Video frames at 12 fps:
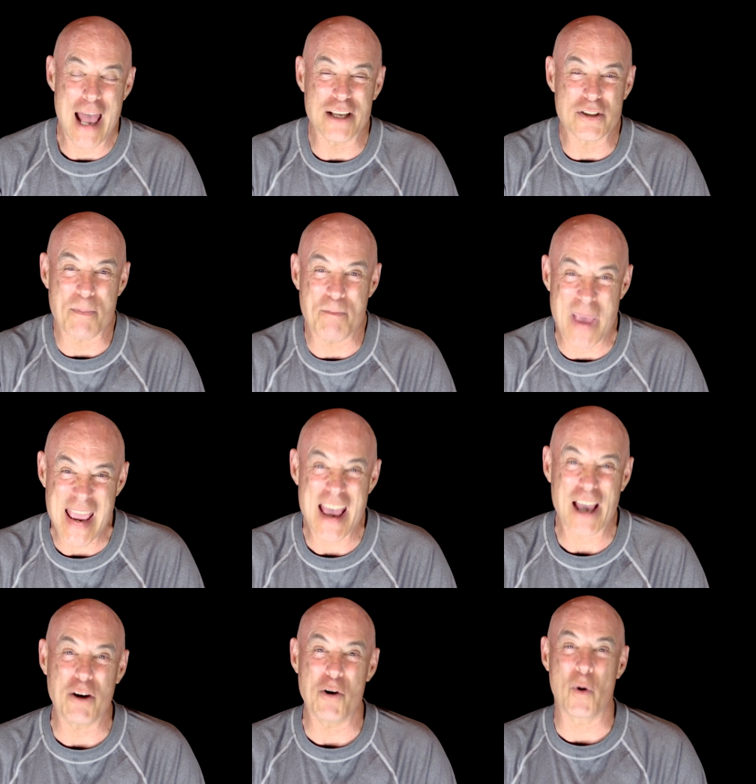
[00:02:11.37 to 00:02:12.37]
as a
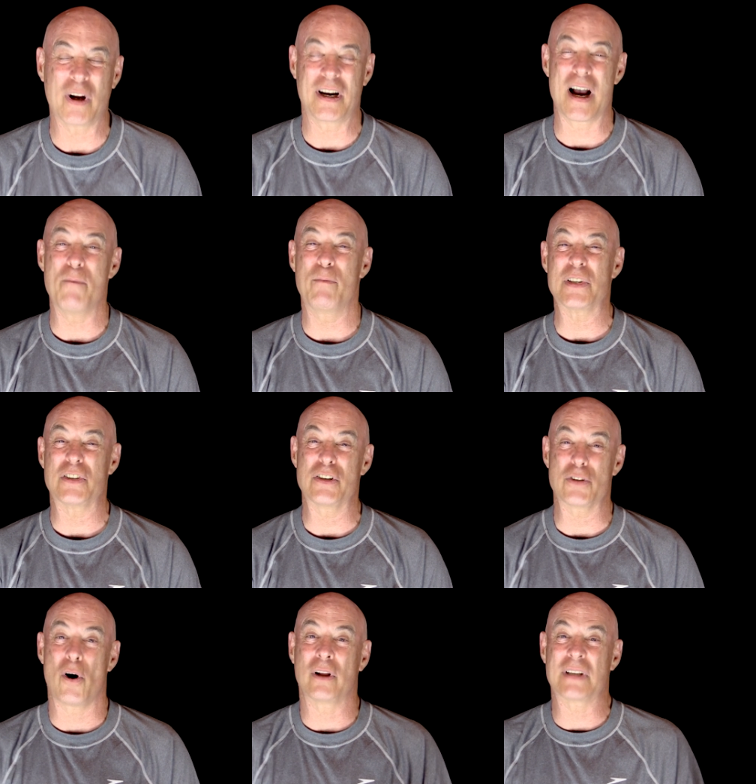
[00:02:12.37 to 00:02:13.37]
being who
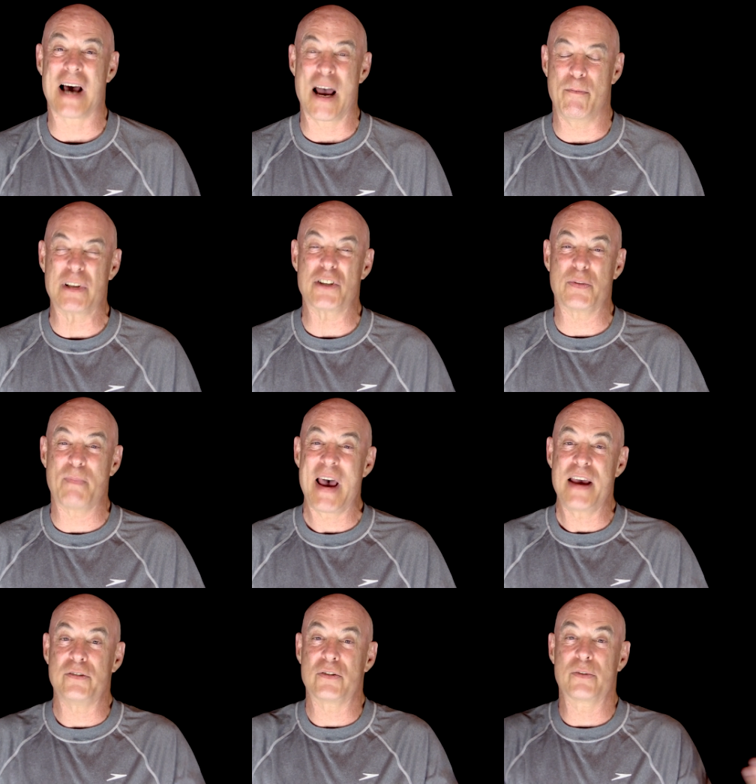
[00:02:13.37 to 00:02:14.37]
encompasses all time and
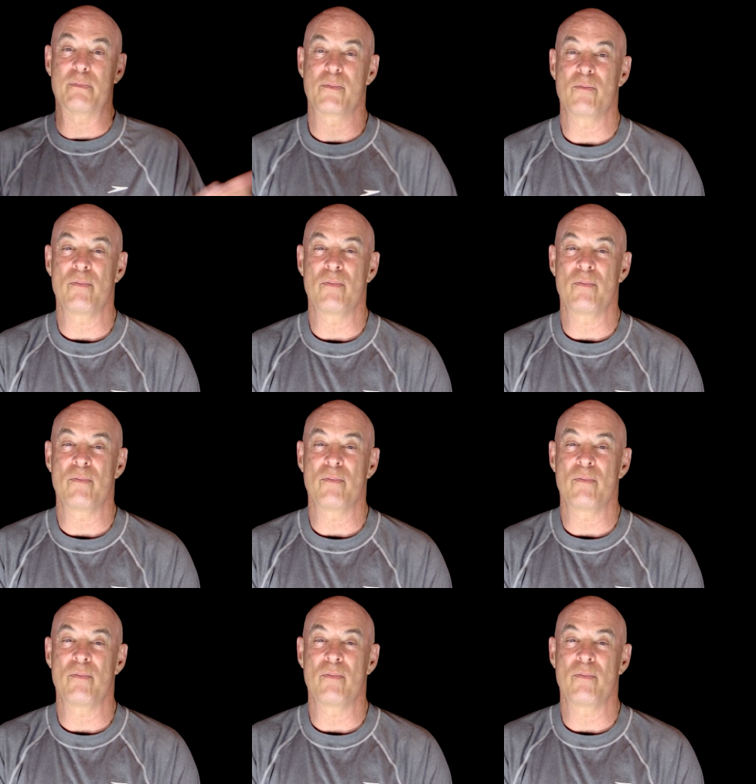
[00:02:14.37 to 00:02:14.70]
space.